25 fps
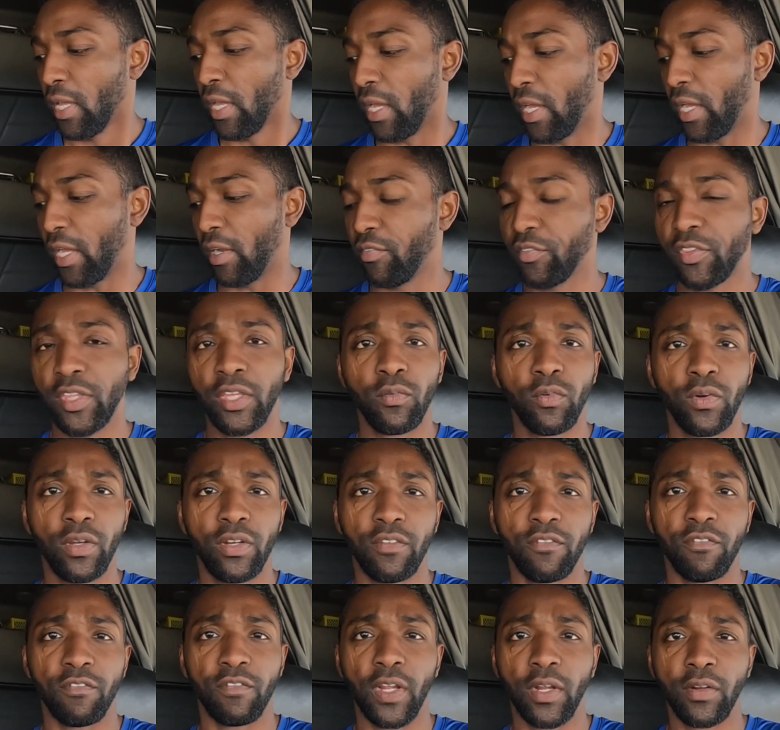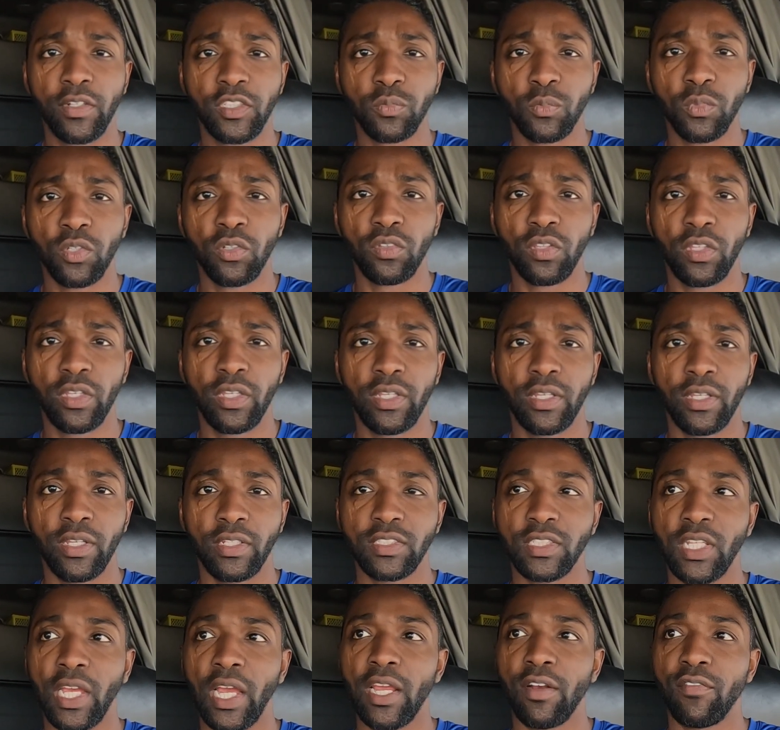Everything went very smoothly,
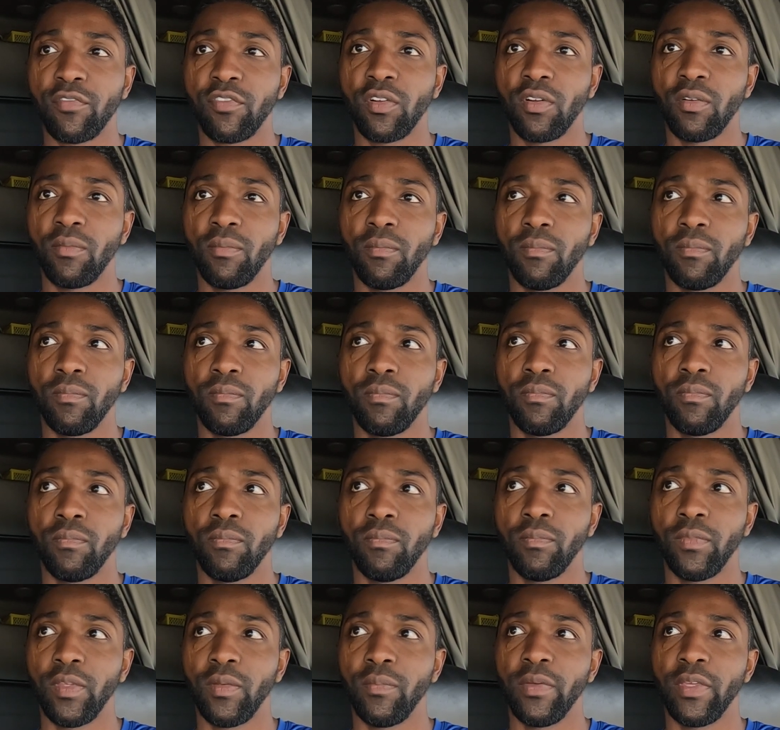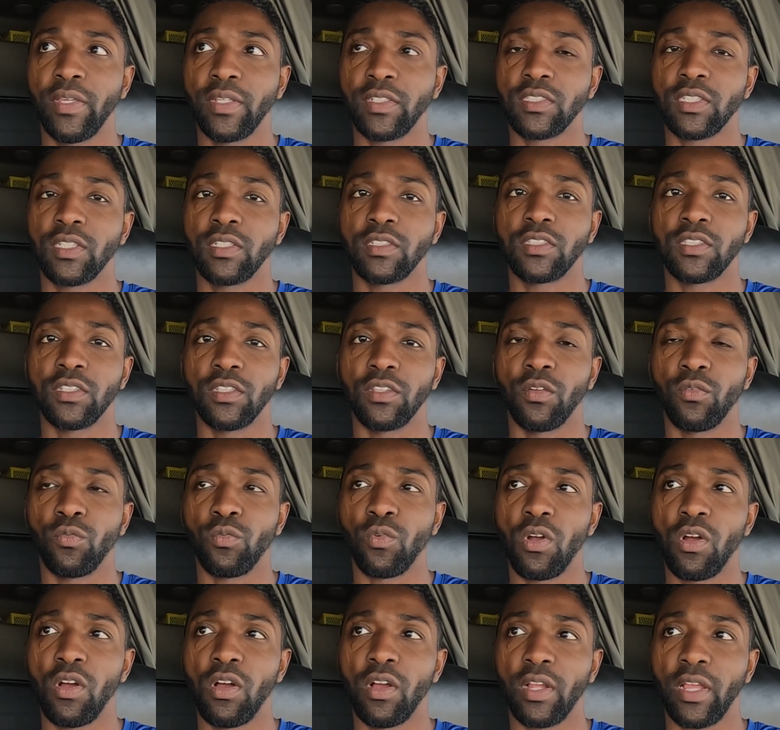aside from me being sent to the
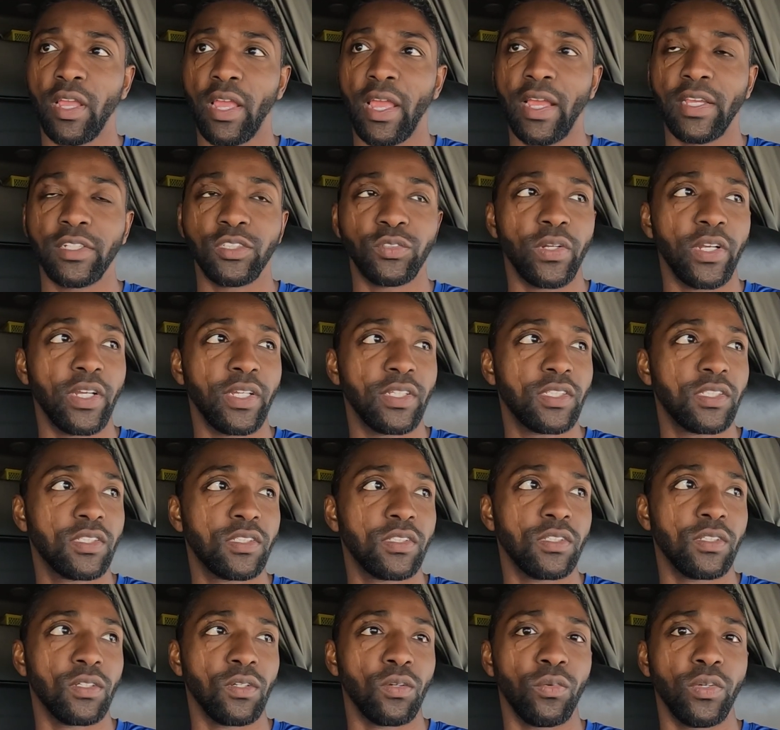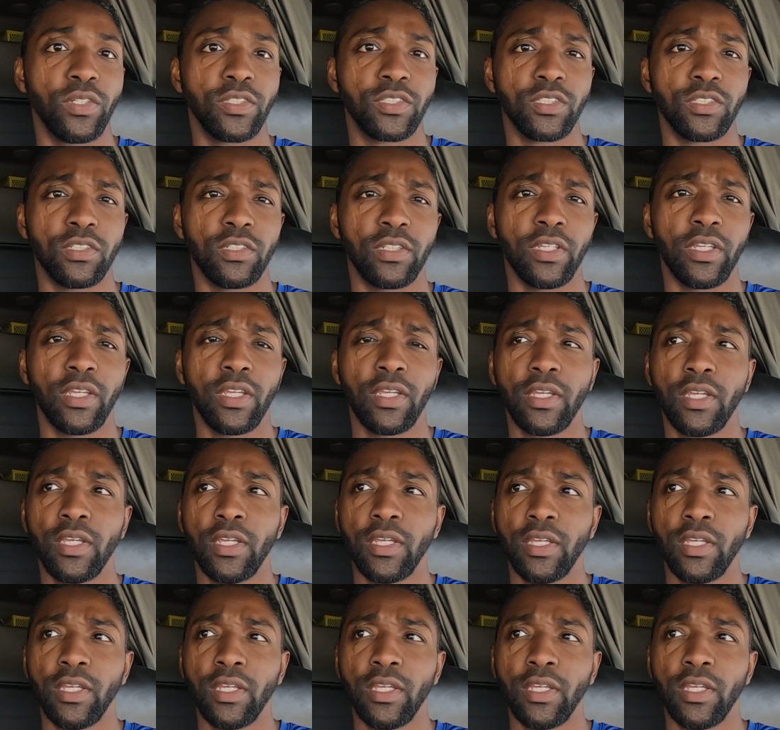wrong address originally.